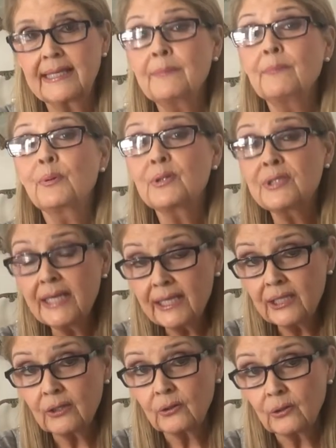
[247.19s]
in
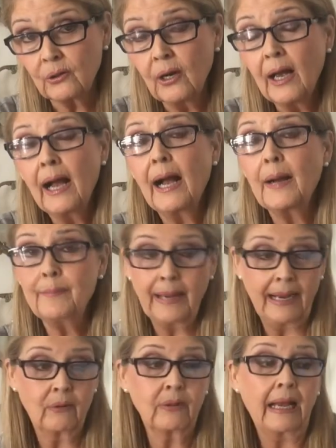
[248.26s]
particular
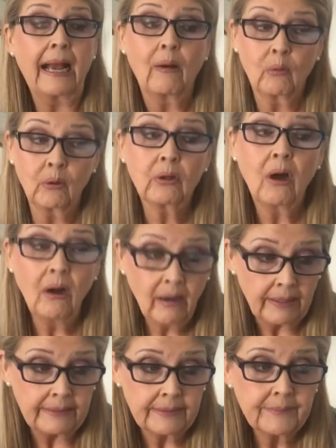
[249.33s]
about our
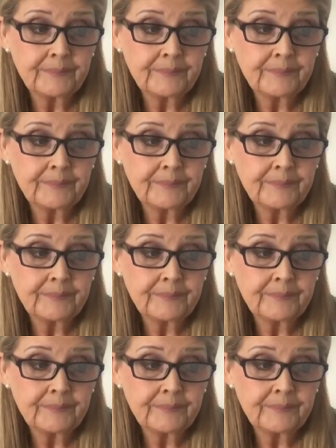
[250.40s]
God.